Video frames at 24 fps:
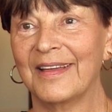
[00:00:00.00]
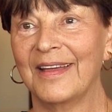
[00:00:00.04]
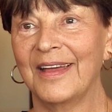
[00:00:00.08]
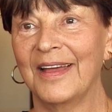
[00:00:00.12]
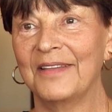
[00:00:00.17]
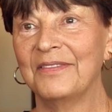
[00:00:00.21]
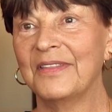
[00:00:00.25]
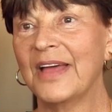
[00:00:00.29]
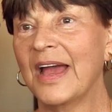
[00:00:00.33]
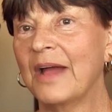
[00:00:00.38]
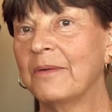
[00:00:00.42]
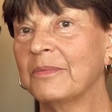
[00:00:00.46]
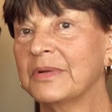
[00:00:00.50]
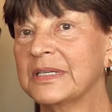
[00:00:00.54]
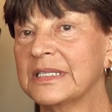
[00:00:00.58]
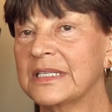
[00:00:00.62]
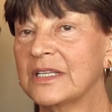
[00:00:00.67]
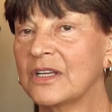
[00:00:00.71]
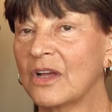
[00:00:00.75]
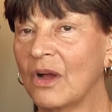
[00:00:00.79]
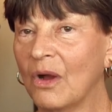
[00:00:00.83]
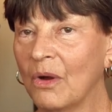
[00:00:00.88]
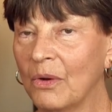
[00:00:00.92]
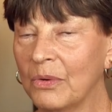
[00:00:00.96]
and that was
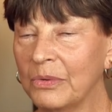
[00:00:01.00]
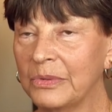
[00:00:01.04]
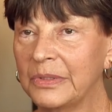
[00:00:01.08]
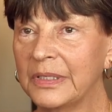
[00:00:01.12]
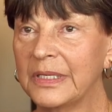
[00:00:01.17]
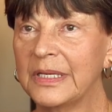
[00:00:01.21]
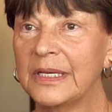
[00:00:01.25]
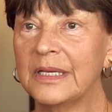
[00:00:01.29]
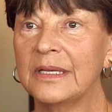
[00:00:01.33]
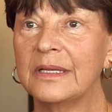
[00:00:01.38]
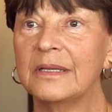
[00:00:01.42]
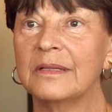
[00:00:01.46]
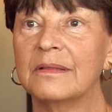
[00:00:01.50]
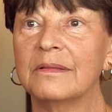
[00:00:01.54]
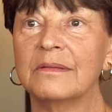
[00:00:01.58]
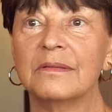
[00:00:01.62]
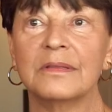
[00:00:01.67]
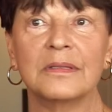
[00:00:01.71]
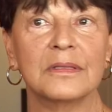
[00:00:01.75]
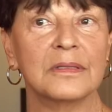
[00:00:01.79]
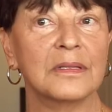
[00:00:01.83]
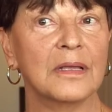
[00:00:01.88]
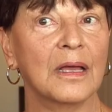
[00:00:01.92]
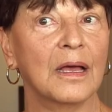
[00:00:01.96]
the only
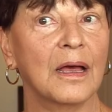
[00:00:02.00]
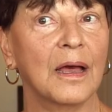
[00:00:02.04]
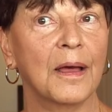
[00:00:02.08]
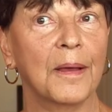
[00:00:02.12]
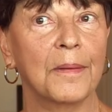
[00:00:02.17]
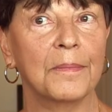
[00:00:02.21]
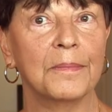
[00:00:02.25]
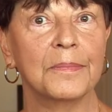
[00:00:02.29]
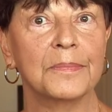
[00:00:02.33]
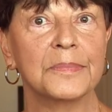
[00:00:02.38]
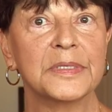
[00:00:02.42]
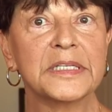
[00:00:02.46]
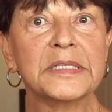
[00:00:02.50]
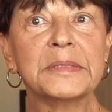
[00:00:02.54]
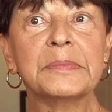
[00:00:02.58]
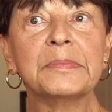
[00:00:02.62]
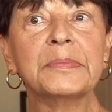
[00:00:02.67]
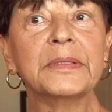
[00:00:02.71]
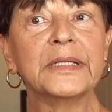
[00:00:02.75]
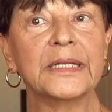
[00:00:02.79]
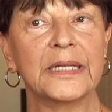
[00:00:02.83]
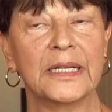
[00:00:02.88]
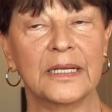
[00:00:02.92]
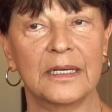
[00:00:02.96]
um,
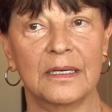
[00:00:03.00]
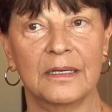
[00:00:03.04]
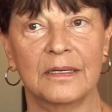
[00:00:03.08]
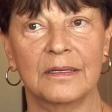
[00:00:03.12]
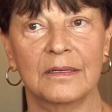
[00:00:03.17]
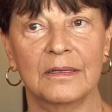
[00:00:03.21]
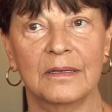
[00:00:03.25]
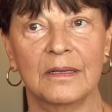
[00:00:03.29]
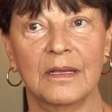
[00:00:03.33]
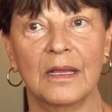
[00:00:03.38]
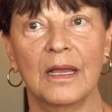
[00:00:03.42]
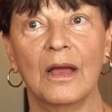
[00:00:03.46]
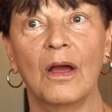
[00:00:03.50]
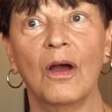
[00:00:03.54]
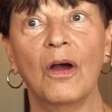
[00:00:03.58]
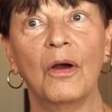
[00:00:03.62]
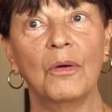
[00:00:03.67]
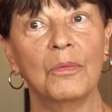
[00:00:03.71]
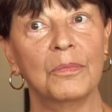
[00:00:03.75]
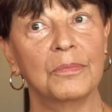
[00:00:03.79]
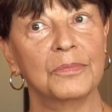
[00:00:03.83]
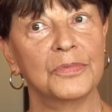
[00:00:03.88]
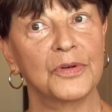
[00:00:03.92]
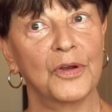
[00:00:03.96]
splitting.
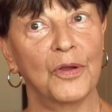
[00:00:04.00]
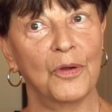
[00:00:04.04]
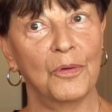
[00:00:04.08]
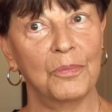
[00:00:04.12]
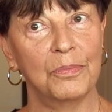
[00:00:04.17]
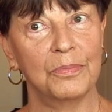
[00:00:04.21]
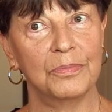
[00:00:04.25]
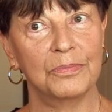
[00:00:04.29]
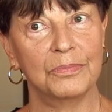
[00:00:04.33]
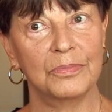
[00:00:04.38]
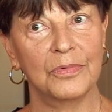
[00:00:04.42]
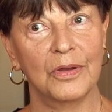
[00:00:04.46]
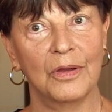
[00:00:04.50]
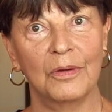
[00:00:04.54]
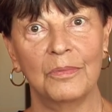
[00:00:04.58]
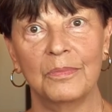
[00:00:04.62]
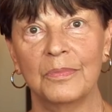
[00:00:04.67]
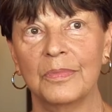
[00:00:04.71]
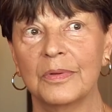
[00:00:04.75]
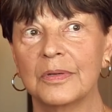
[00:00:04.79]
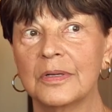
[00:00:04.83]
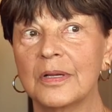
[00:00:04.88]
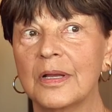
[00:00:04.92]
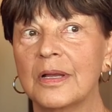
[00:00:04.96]
Oh, nope,
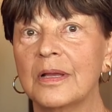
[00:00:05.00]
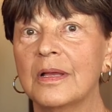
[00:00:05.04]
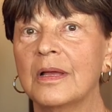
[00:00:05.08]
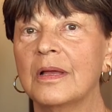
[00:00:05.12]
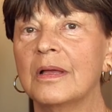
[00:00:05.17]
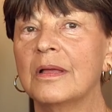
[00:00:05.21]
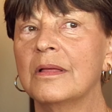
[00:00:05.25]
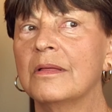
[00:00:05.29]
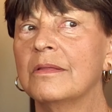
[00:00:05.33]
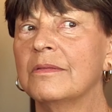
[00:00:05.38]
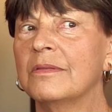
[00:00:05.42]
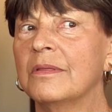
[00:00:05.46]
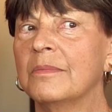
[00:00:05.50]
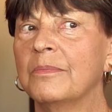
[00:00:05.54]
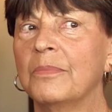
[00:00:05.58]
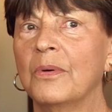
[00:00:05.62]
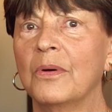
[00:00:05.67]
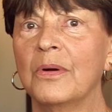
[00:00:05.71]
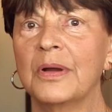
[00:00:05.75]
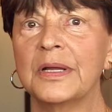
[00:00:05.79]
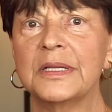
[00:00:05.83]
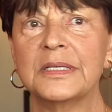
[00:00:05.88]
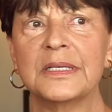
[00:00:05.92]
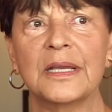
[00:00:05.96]
nope. The
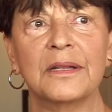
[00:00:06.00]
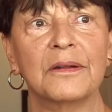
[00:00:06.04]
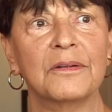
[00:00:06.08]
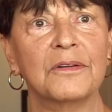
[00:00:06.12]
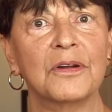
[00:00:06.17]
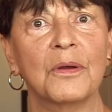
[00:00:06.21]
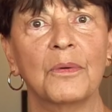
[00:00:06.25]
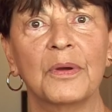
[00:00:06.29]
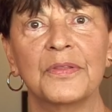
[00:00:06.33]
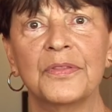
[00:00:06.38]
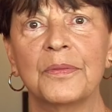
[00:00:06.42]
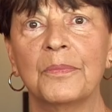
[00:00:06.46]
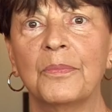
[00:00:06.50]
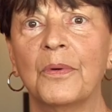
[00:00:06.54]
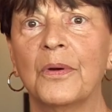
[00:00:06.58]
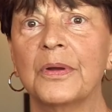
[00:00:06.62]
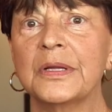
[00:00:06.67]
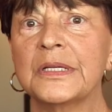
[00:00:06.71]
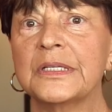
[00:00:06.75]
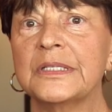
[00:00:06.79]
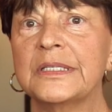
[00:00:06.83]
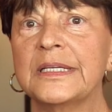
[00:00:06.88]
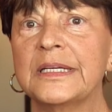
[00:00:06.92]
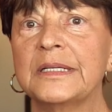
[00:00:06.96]
boys, I don't know what the
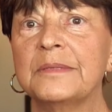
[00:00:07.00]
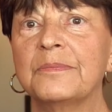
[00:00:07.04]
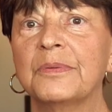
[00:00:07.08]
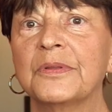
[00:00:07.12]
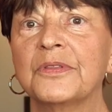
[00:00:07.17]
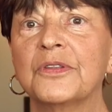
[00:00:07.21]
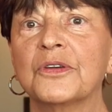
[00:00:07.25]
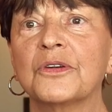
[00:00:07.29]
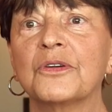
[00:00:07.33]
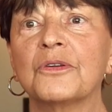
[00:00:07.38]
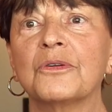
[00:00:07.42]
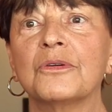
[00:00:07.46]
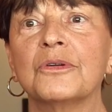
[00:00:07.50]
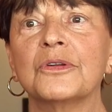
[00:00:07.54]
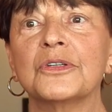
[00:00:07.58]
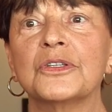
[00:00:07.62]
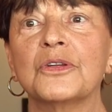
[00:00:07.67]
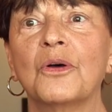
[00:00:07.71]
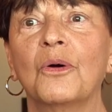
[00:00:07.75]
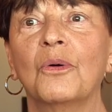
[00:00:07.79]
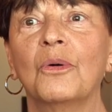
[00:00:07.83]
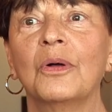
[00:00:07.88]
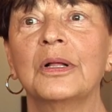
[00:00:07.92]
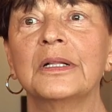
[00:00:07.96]
boys did, but the
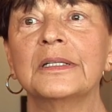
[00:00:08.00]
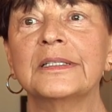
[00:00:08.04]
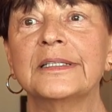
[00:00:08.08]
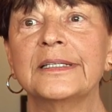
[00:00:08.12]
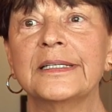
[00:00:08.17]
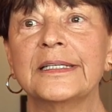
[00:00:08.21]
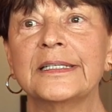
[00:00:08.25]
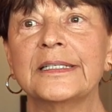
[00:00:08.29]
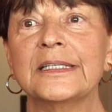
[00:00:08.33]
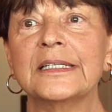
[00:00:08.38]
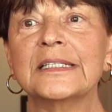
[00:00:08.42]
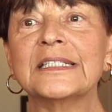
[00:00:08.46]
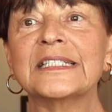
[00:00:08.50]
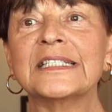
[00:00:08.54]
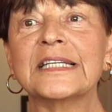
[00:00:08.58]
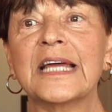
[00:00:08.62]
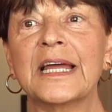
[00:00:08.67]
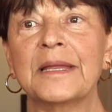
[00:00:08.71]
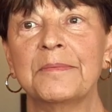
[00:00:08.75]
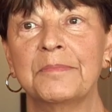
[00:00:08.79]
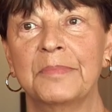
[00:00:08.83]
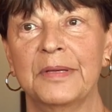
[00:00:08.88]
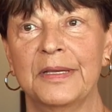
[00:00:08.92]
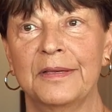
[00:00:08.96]
girls all did
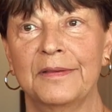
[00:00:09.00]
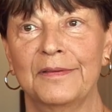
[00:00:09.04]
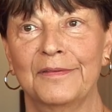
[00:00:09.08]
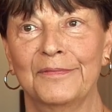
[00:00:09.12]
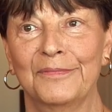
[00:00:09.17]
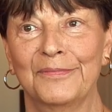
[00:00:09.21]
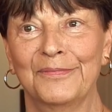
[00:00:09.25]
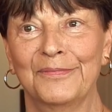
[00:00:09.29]
typing.